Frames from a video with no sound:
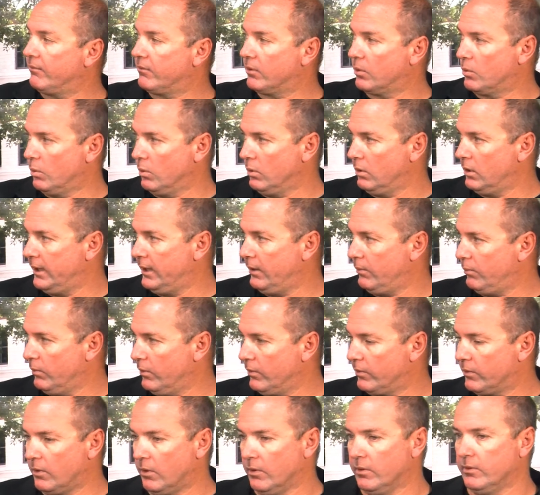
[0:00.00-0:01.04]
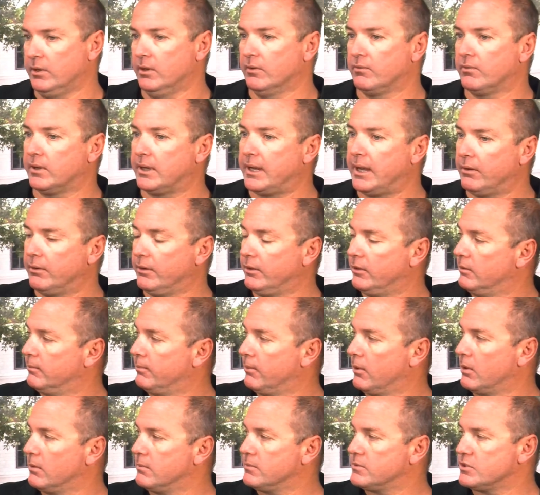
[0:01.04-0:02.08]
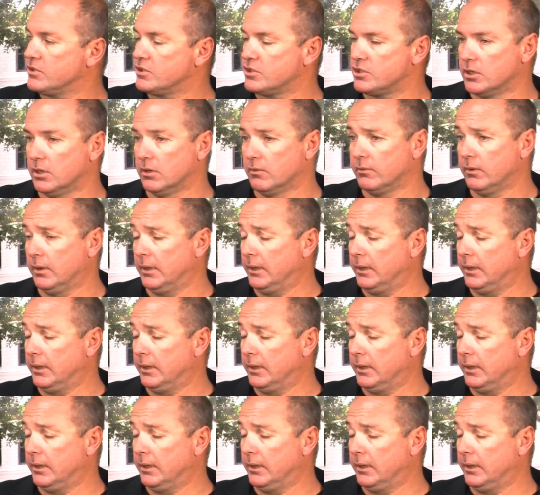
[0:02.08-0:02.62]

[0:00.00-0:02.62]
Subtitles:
to coordinate with all the different county departments, sheriff,